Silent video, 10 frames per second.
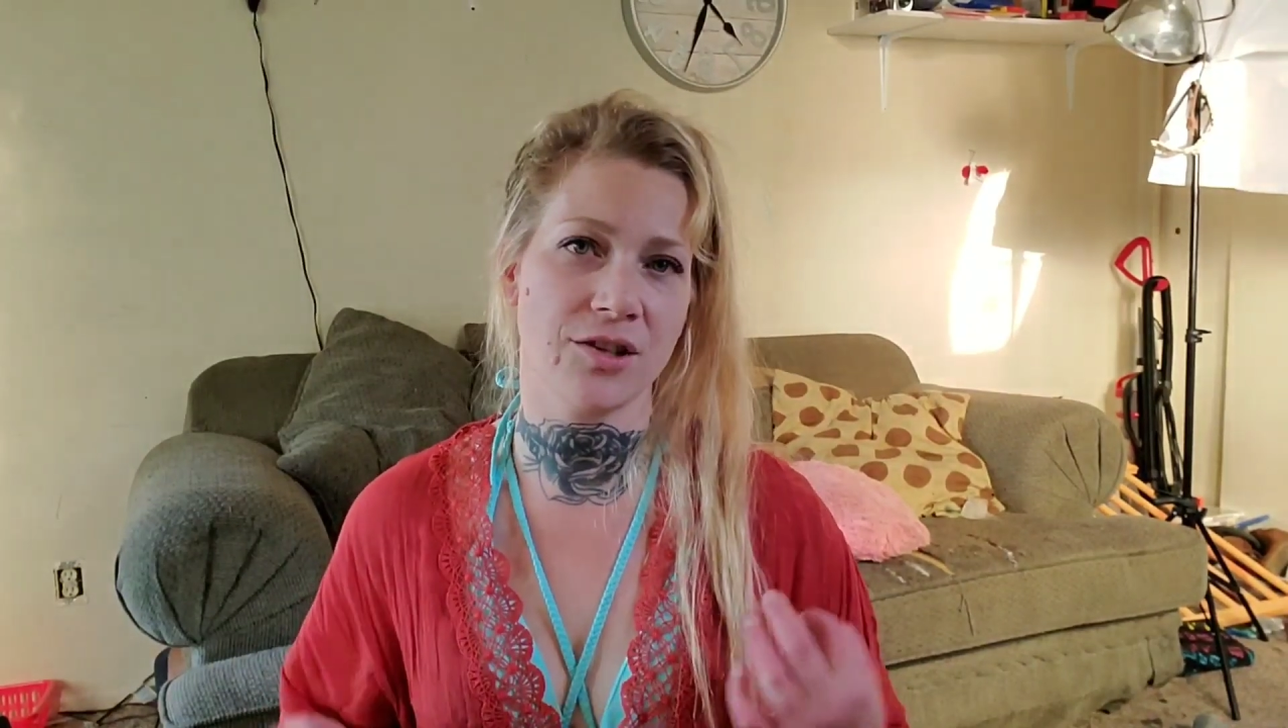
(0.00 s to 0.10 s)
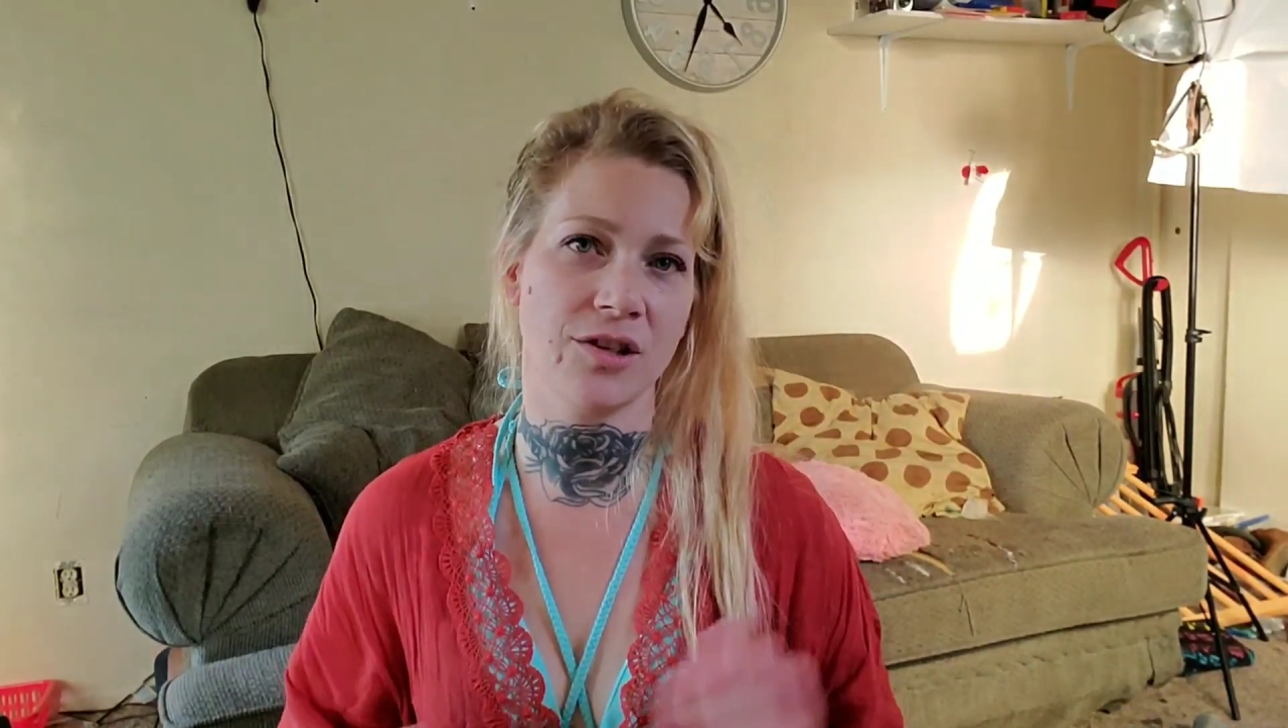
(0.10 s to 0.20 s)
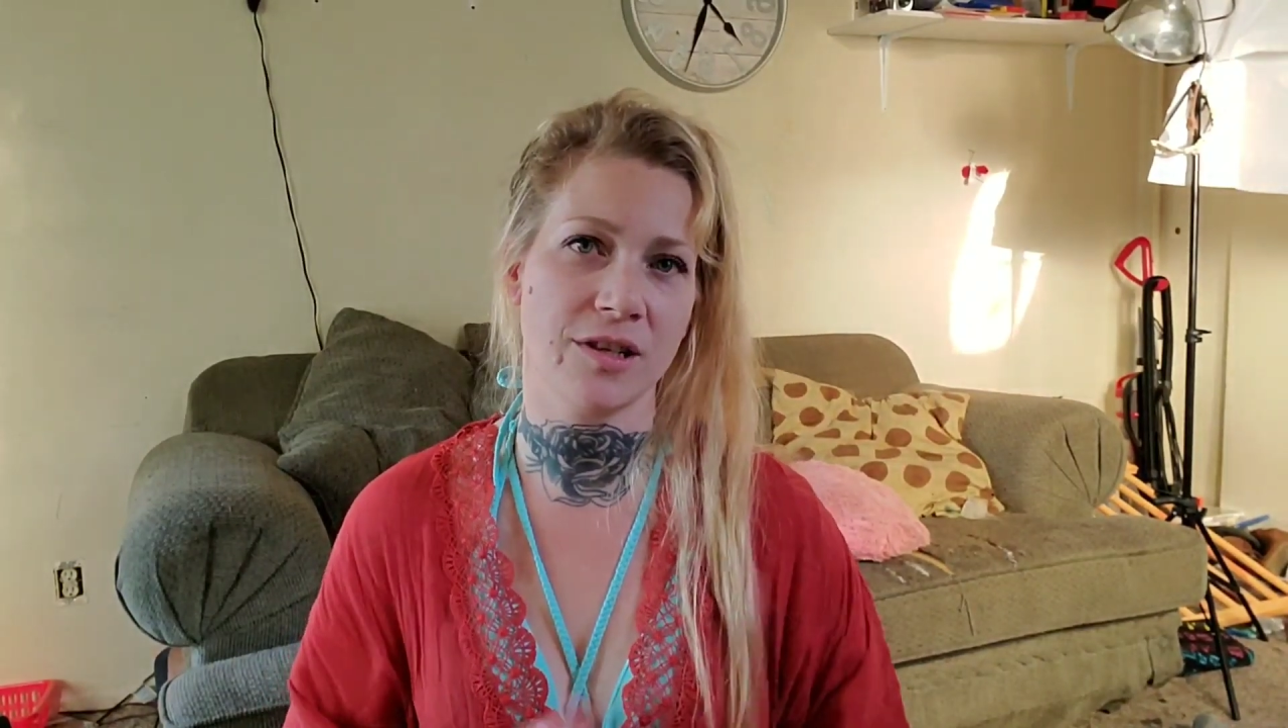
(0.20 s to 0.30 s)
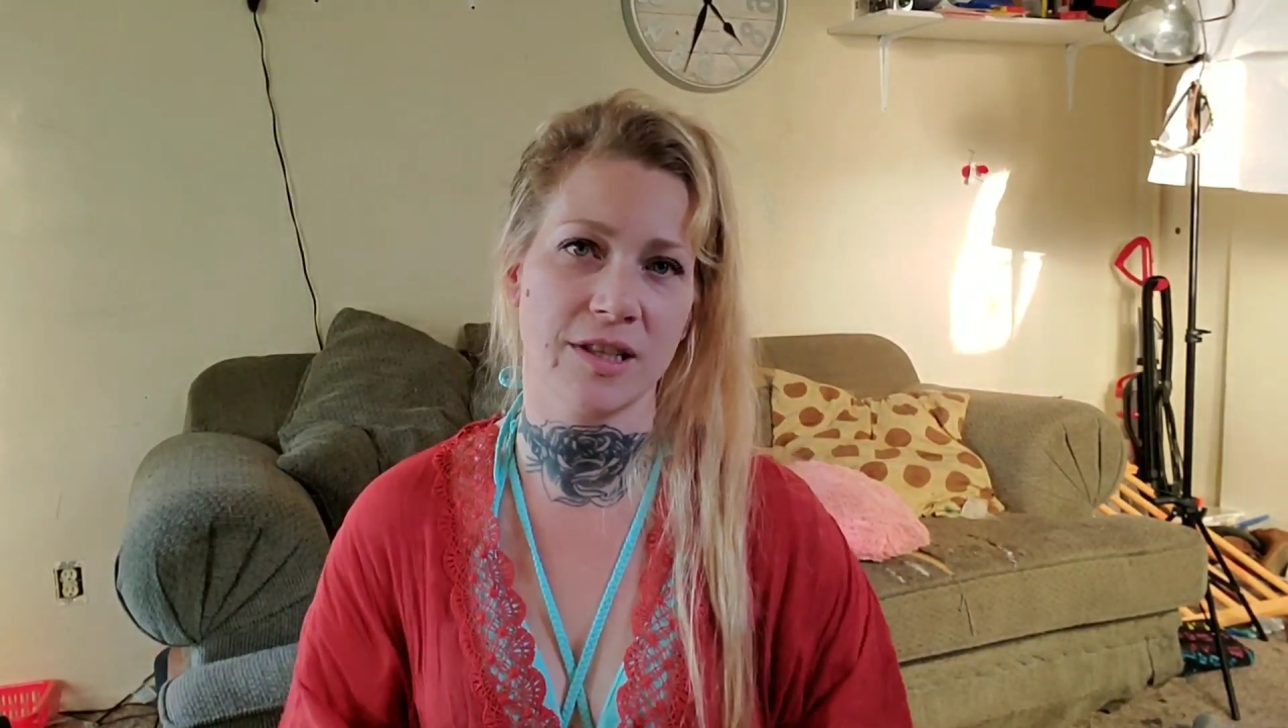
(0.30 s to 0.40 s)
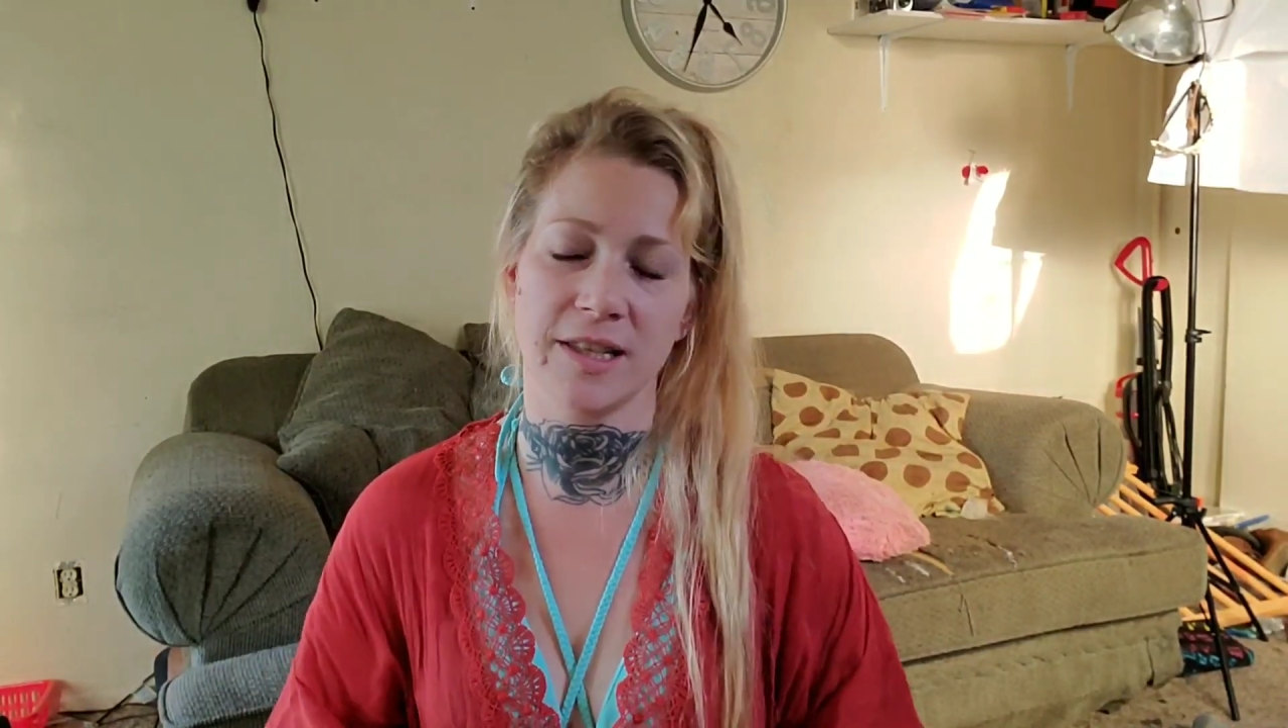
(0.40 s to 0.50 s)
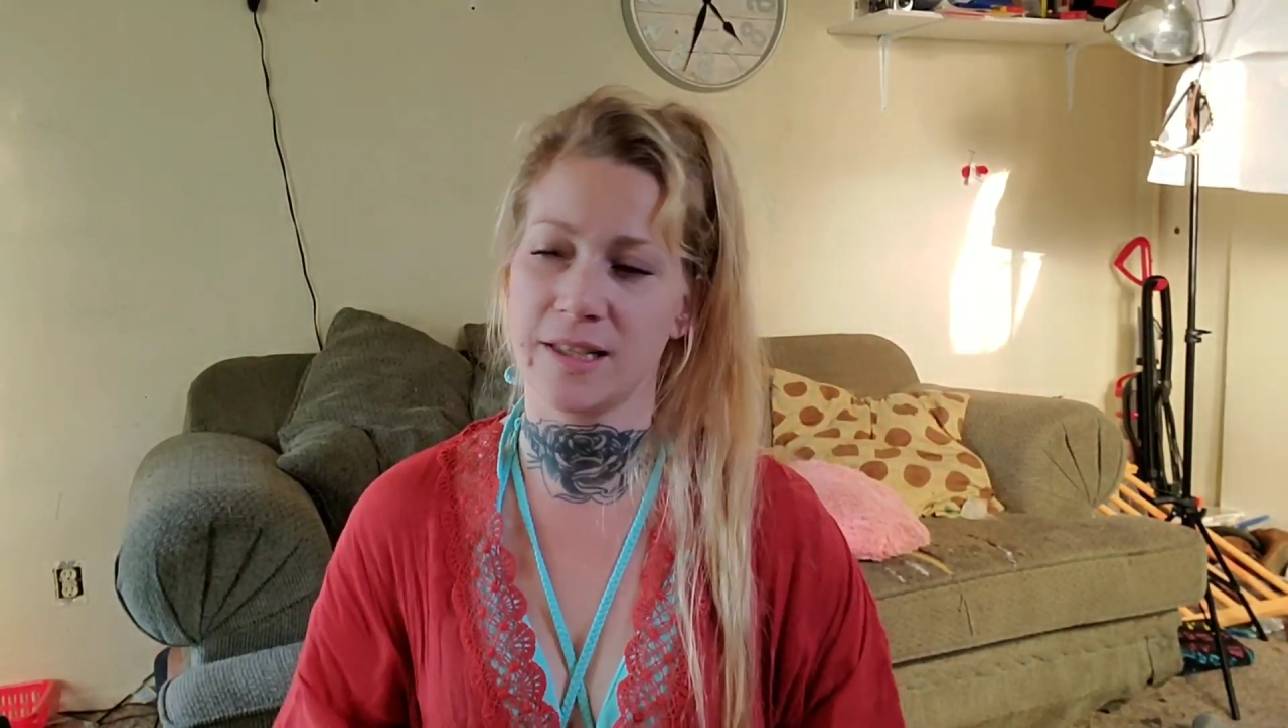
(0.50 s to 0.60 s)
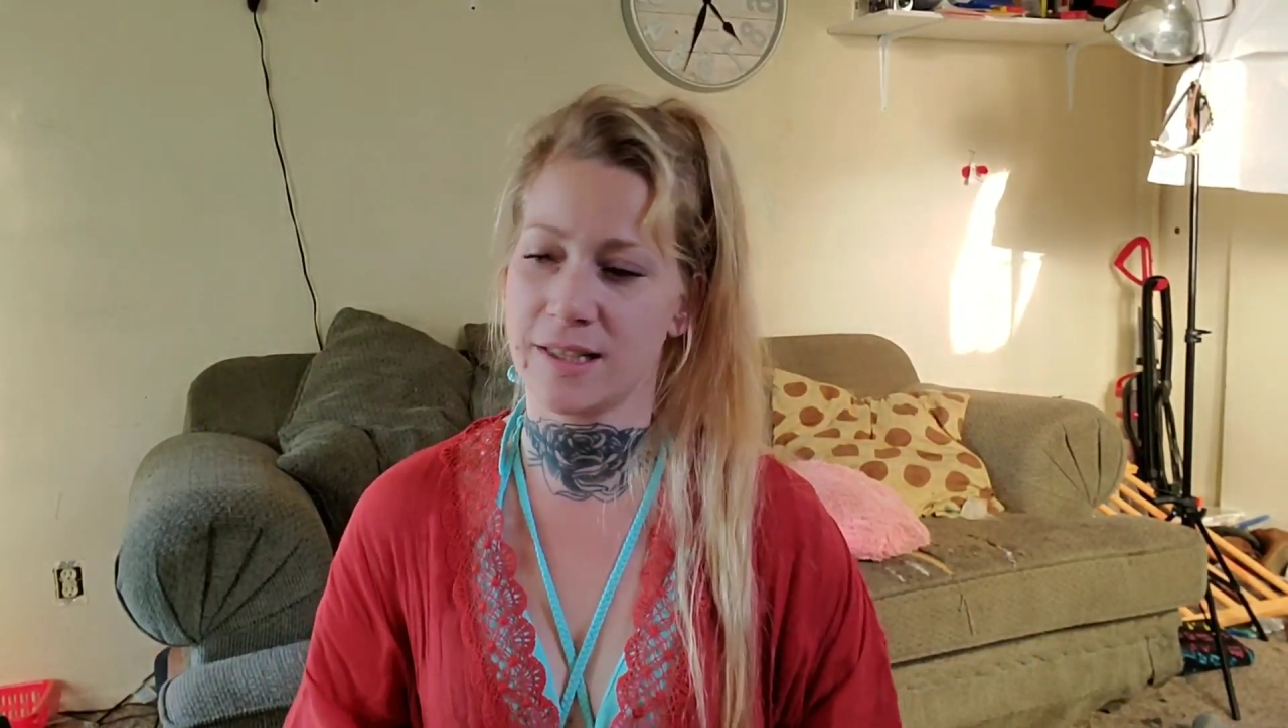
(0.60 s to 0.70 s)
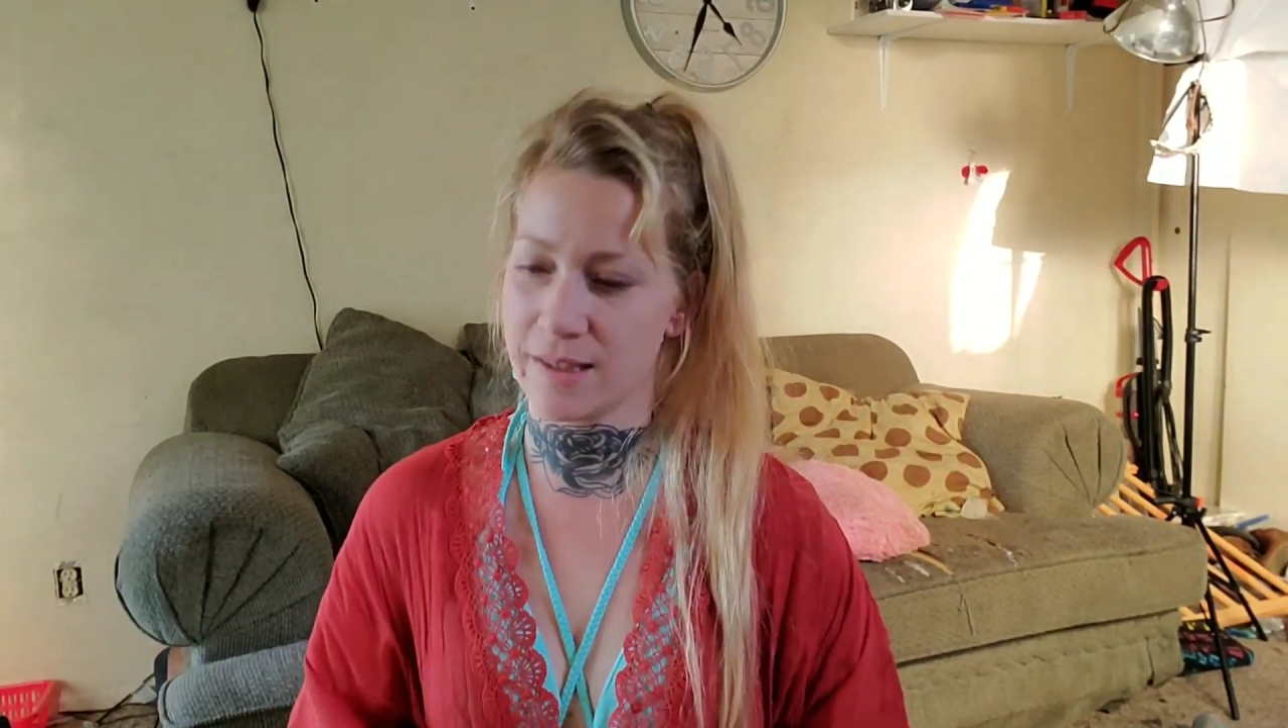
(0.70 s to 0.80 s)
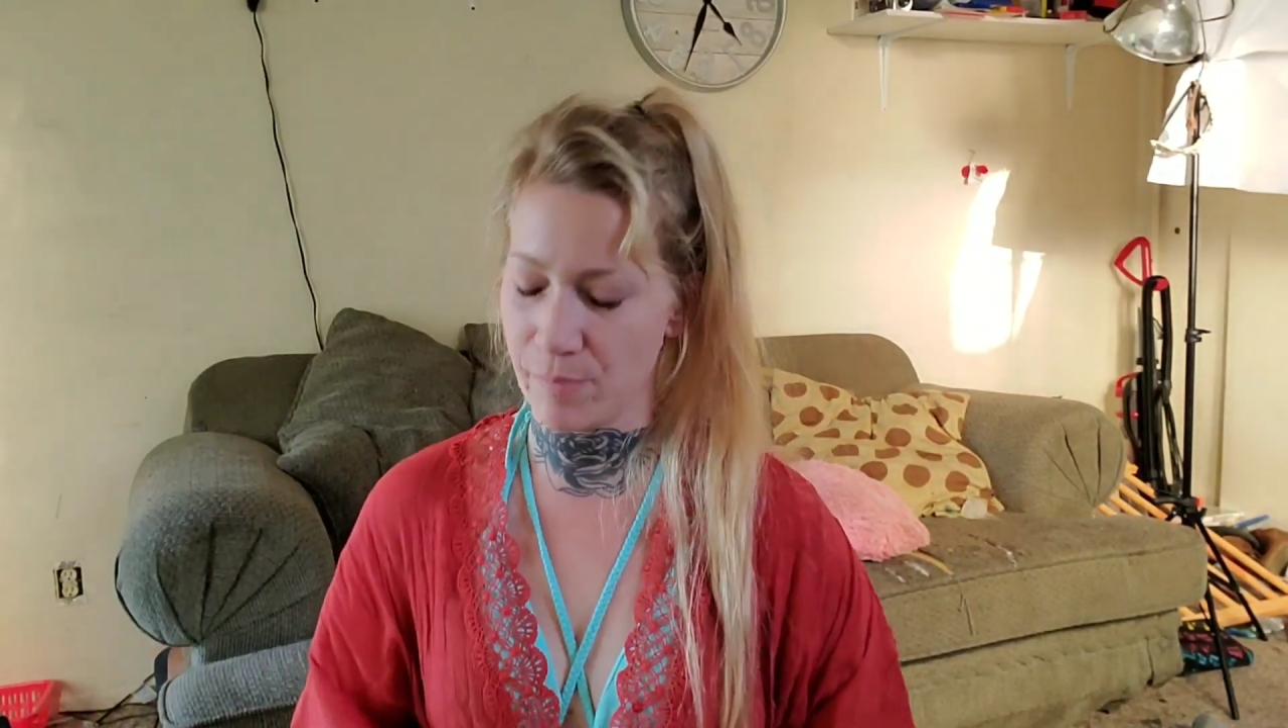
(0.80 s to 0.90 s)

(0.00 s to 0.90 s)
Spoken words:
just this